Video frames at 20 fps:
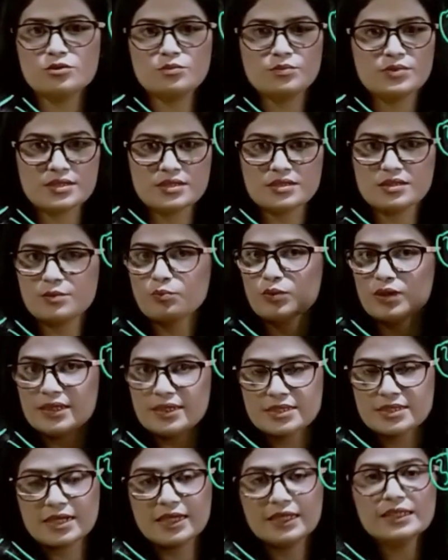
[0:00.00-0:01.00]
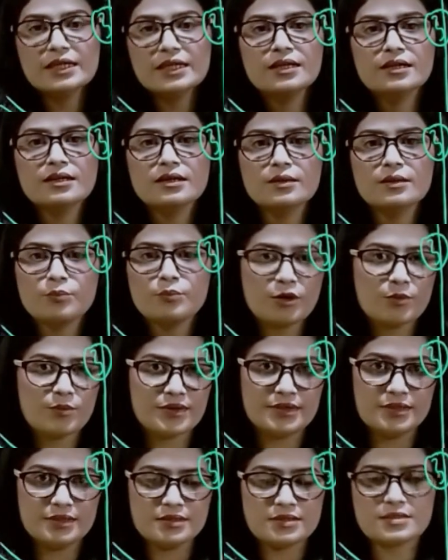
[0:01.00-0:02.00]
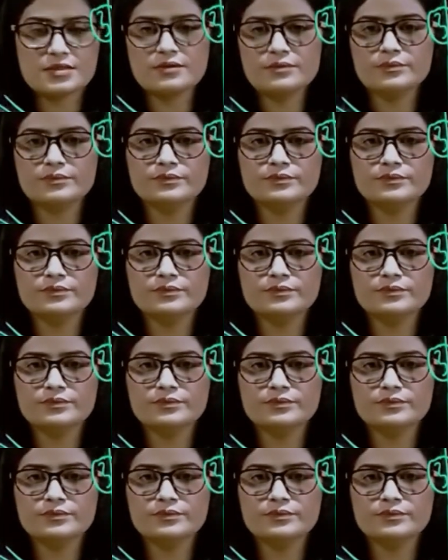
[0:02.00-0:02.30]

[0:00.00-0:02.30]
bases are placed in pyrimidines.